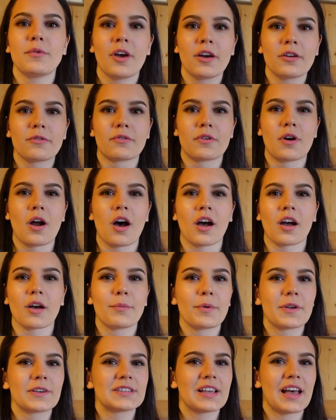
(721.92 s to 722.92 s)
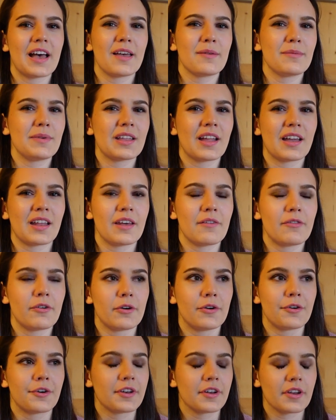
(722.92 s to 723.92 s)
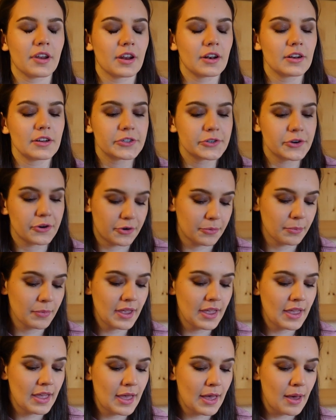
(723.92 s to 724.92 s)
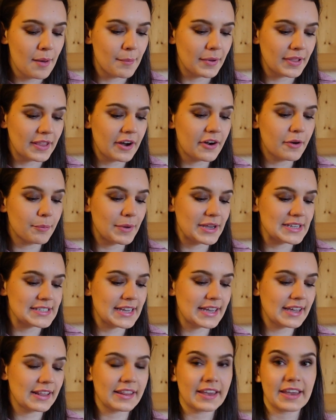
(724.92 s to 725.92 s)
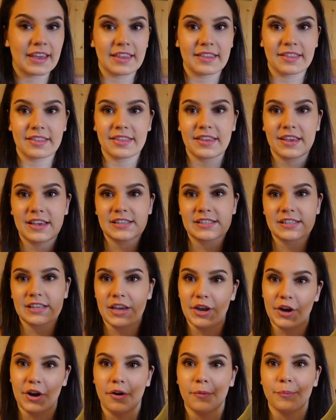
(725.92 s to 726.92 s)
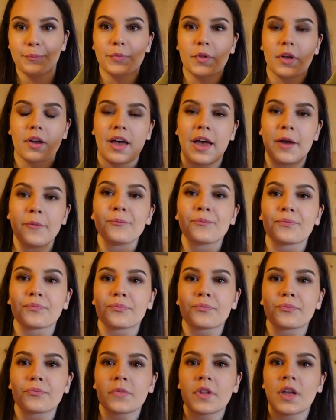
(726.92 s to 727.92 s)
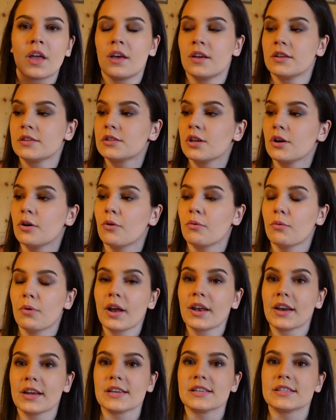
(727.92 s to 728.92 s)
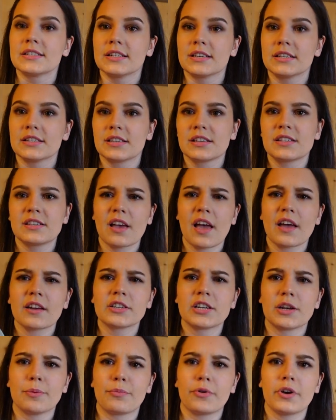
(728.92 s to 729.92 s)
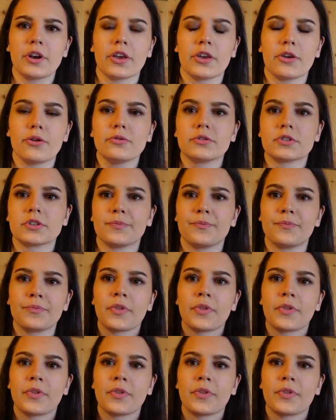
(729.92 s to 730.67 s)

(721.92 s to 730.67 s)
not wrong, because I mean, I never heard the English term, but they're basically these here, okay? So what is this? It's actually pretty huge.